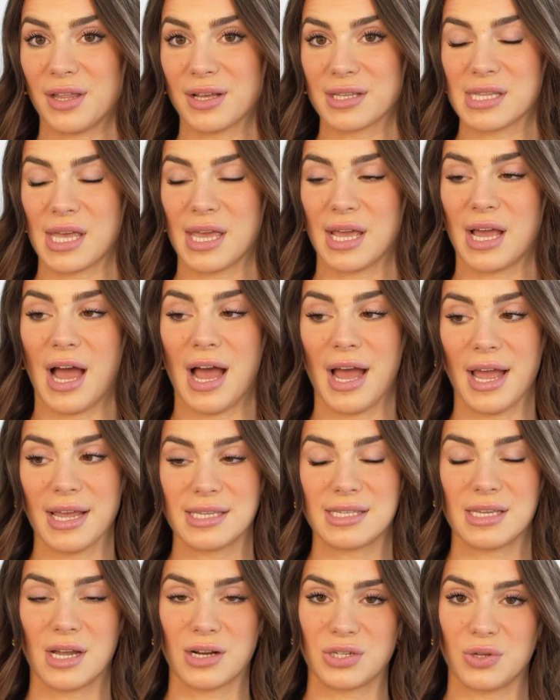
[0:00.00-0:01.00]
looks like. I
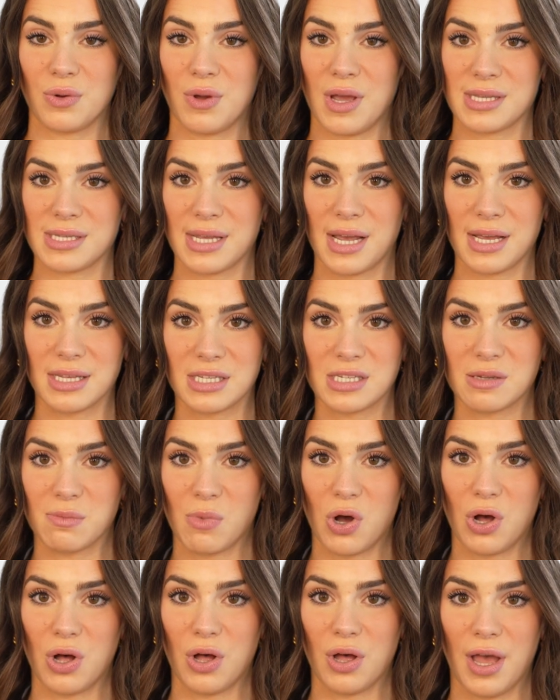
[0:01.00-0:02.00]
stuck to a size
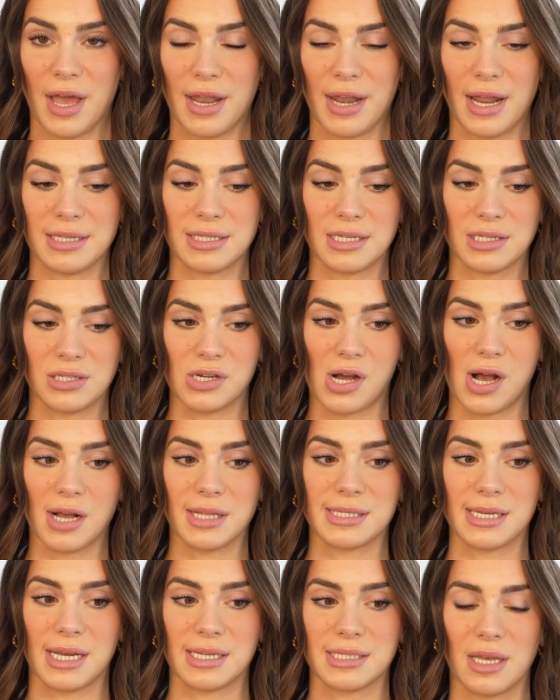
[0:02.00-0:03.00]
small and I did
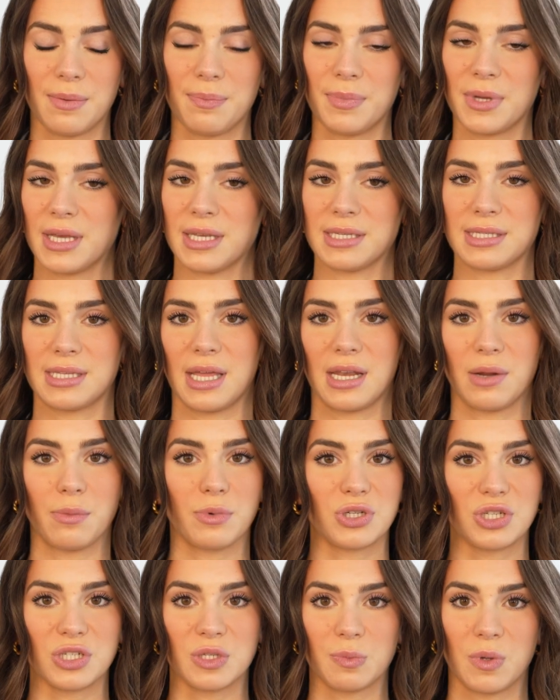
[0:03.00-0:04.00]
not size up because then it
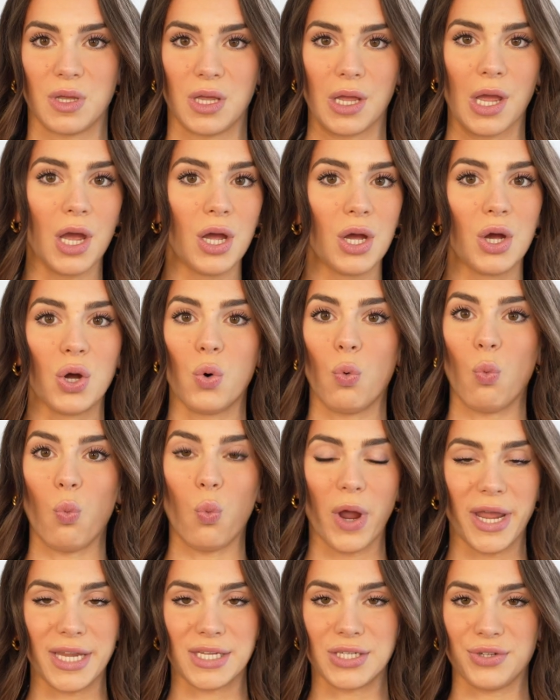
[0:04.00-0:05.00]
would just be
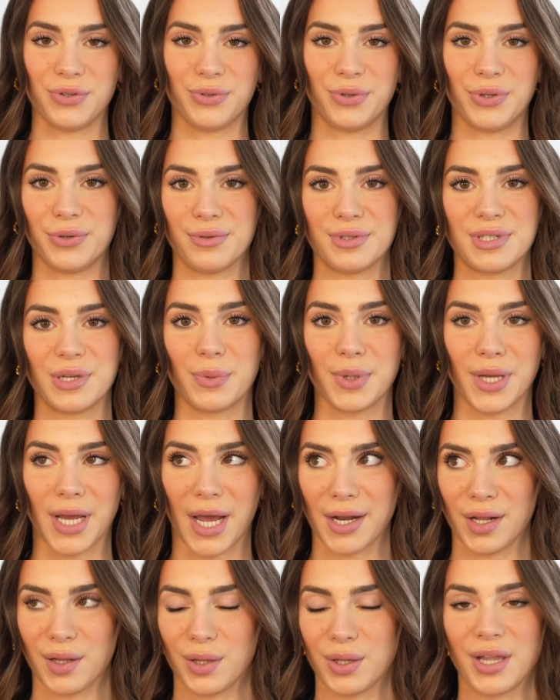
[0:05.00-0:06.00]
way too loose. It would
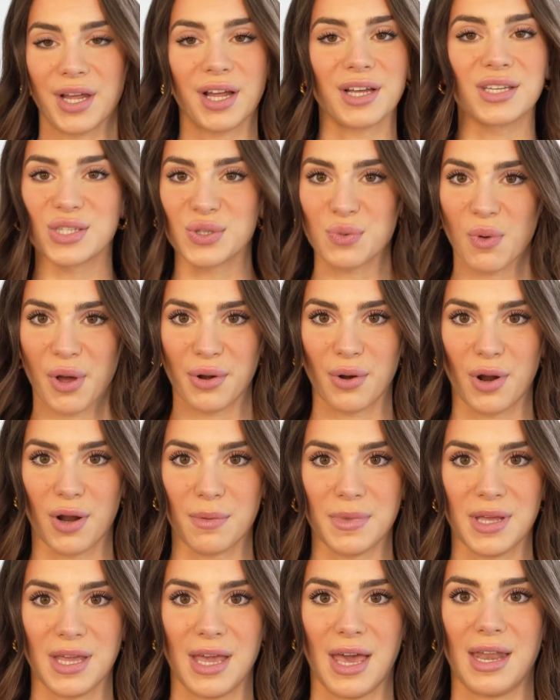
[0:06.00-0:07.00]
kind of look like a sweater
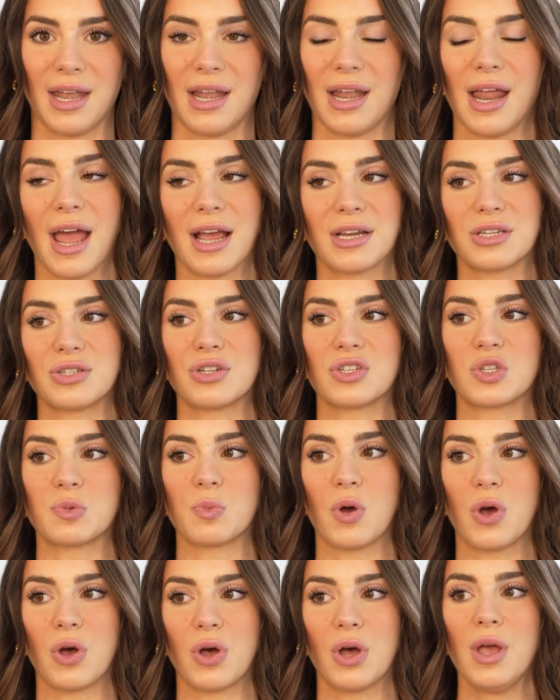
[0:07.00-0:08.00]
on me. And an extra
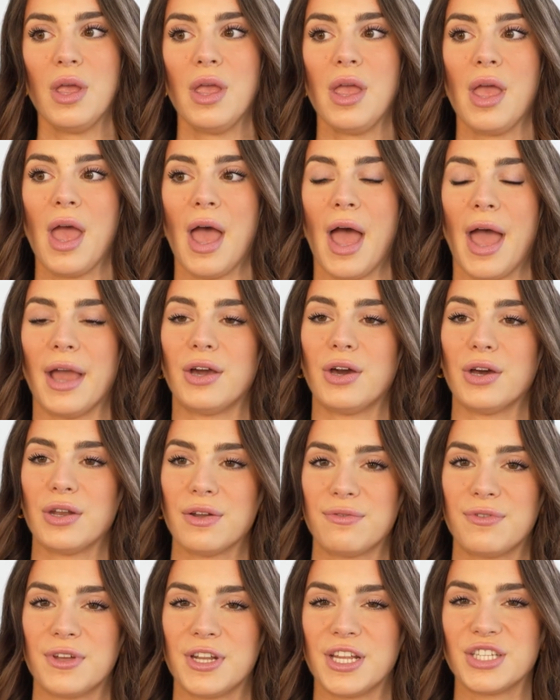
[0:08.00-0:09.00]
small I could
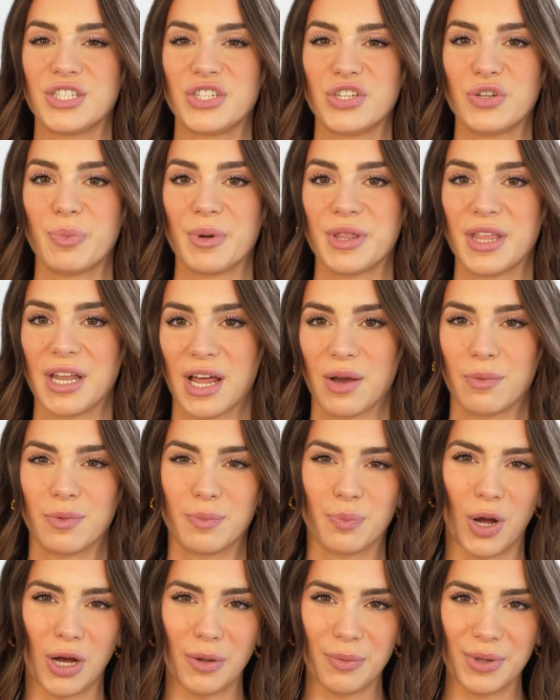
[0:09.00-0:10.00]
have fit into, but then I would
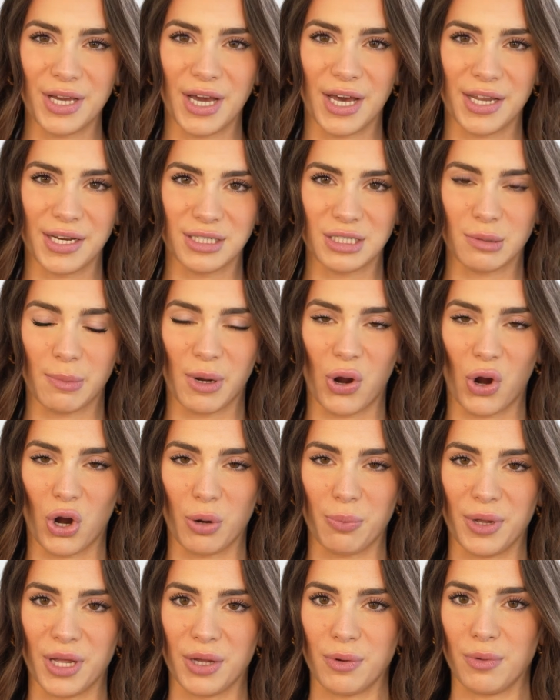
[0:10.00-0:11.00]
probably cut into my
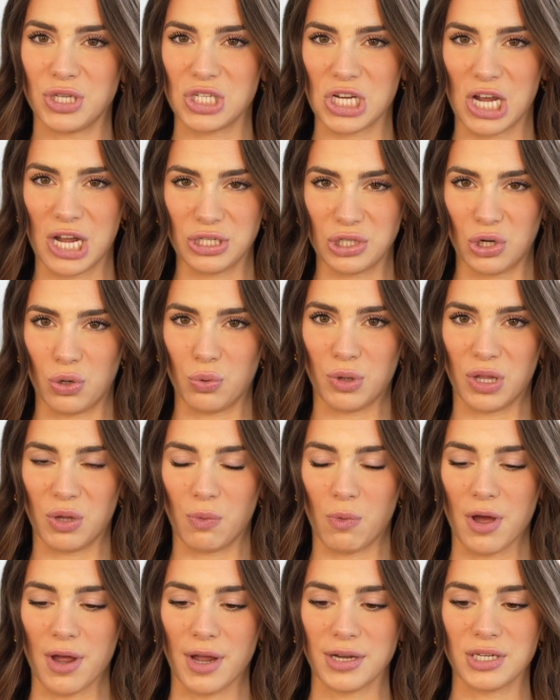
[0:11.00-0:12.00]
armpit, which I don't really
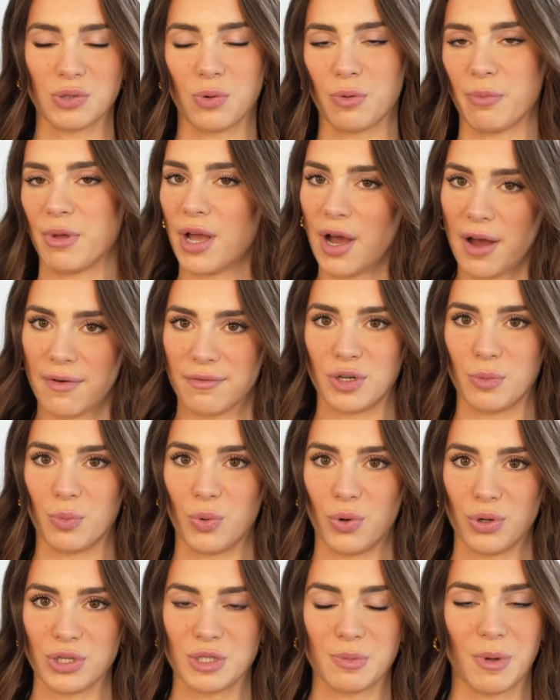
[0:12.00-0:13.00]
want. I just want to be
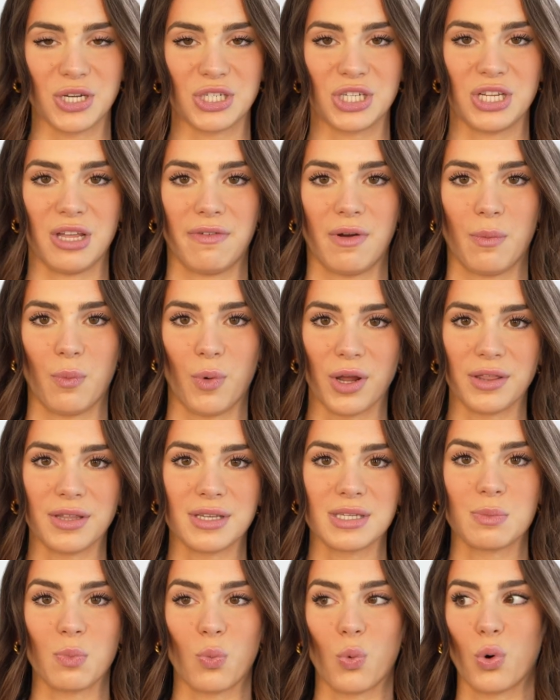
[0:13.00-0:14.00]
comfortable, especially if I'm wearing
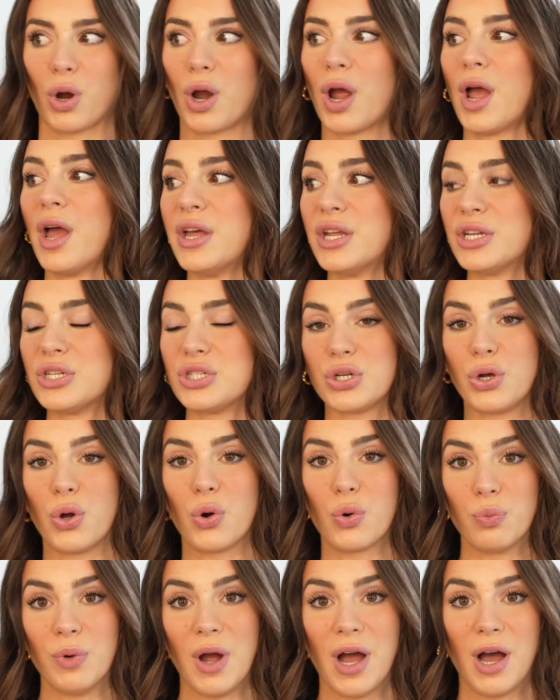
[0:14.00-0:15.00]
this more to go
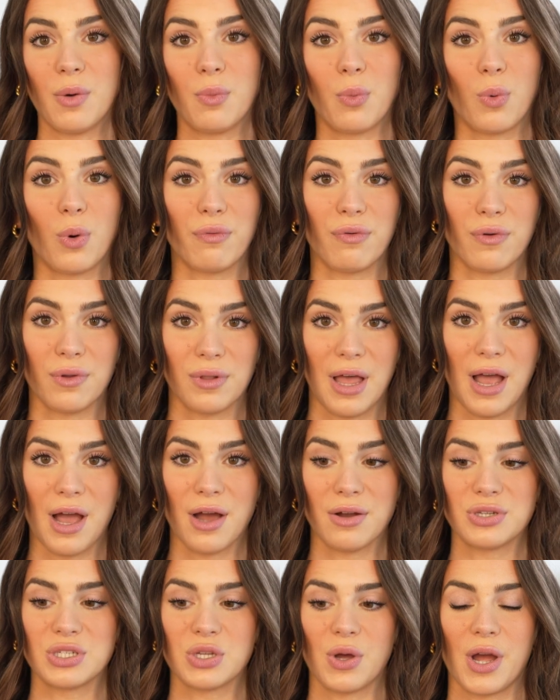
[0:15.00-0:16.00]
around, more for
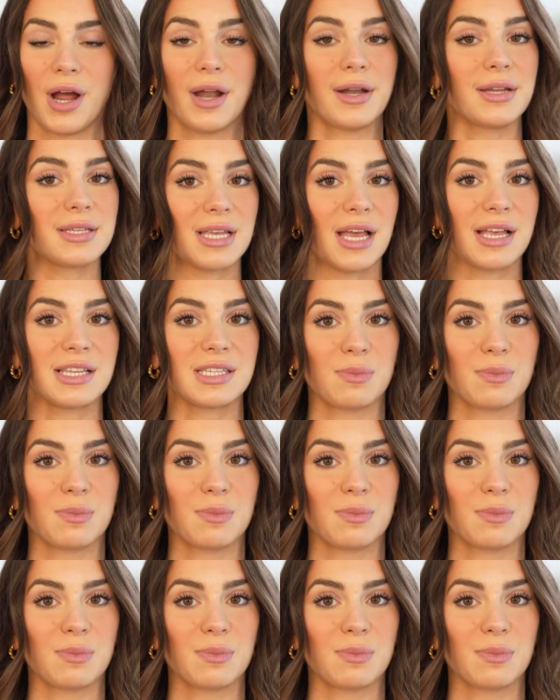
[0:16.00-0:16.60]
lounge. So I got a size